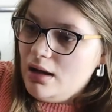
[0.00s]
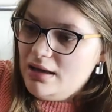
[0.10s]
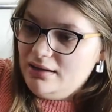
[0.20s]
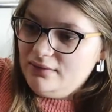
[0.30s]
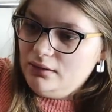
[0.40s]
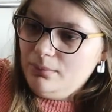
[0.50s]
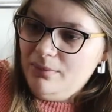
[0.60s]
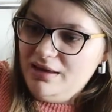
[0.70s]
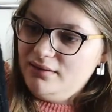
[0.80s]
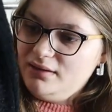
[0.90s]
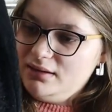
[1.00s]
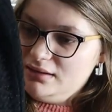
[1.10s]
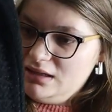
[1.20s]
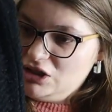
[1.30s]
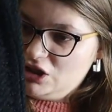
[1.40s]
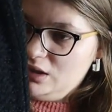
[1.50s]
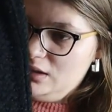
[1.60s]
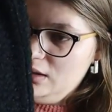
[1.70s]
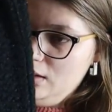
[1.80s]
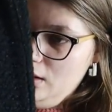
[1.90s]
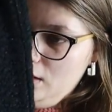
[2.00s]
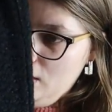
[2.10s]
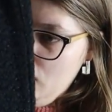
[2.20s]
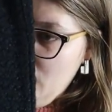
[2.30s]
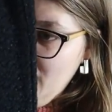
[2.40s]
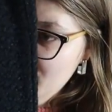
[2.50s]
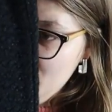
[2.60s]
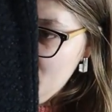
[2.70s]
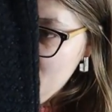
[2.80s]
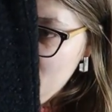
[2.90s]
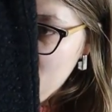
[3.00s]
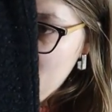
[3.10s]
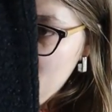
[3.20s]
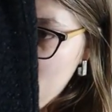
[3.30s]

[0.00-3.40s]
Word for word: It is in amazing condition. I just think that this is